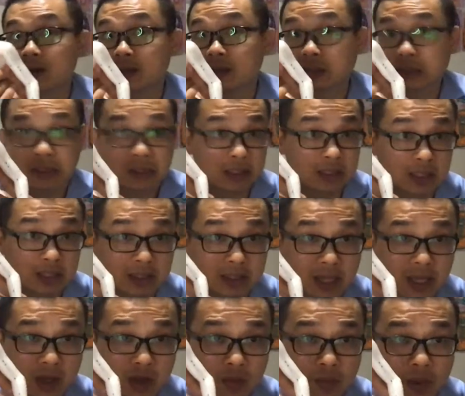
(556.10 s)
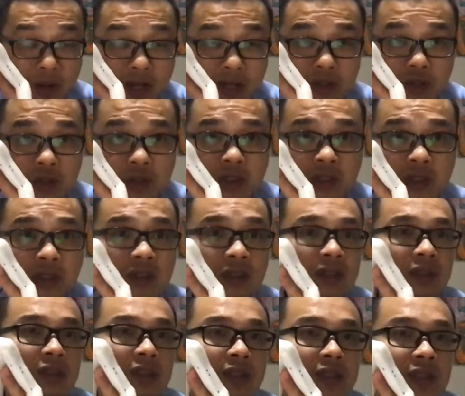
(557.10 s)
since the acupuncture,
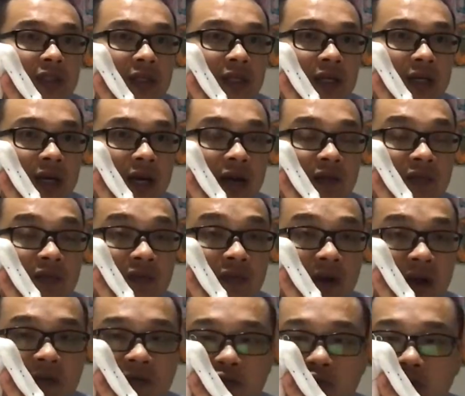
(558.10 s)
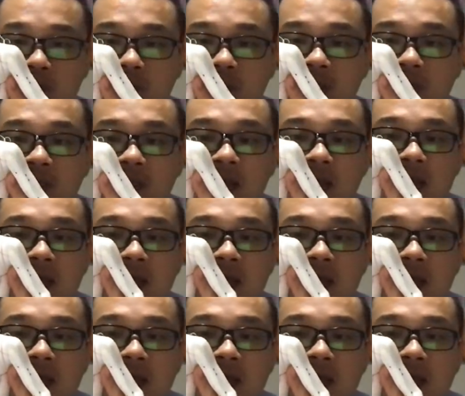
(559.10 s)
after 5 treatment,